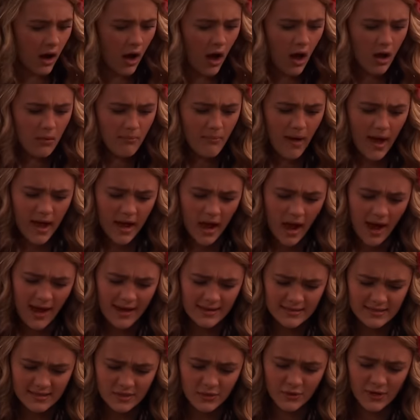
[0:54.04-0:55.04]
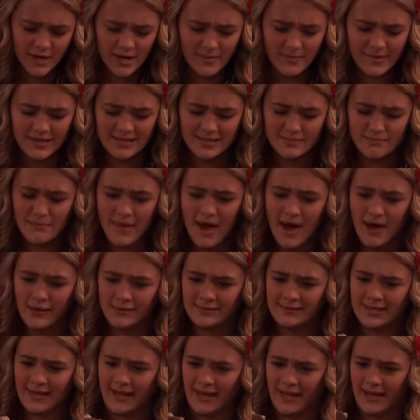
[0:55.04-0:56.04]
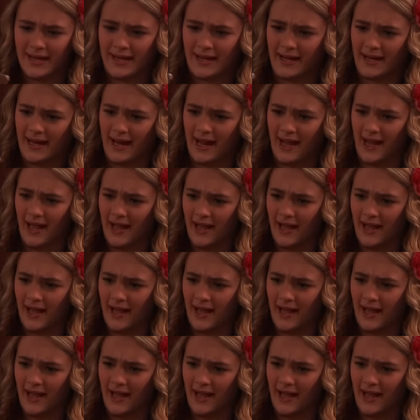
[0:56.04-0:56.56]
All my ice cream is melting.